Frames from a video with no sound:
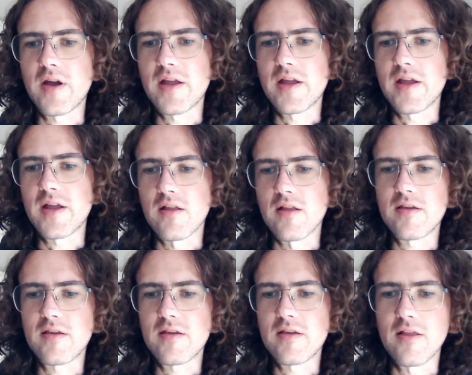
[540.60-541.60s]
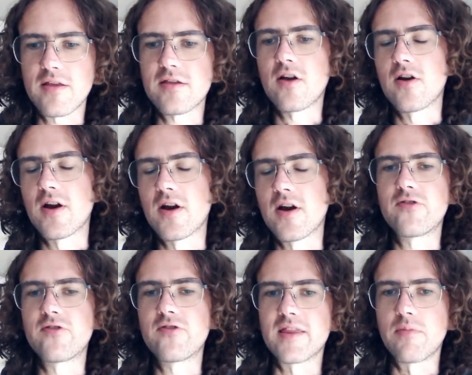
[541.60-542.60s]
at the answers. The answers are
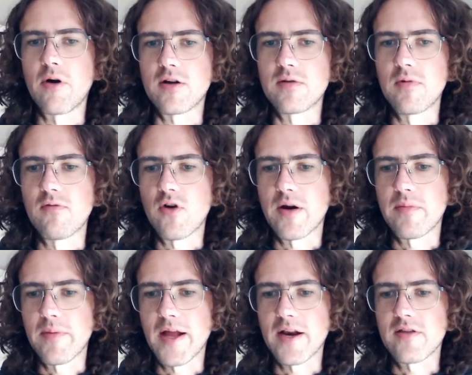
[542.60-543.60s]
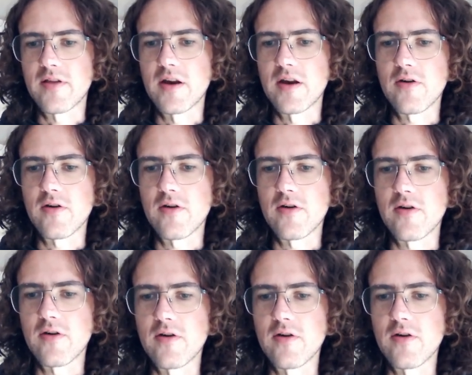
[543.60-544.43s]
literally at the bottom of what I have to say. Okay?